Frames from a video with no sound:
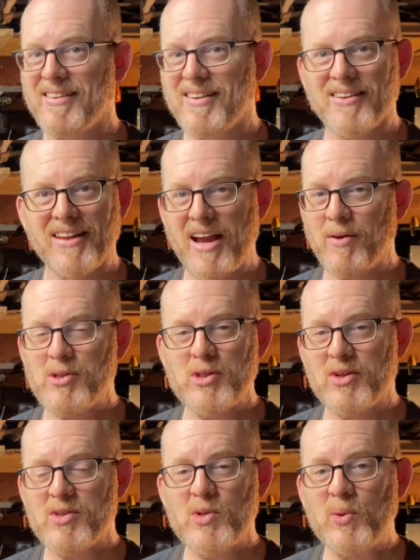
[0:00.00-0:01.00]
The language
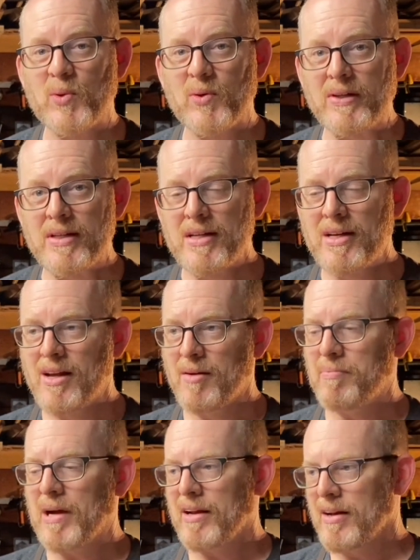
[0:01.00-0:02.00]
looks cool, but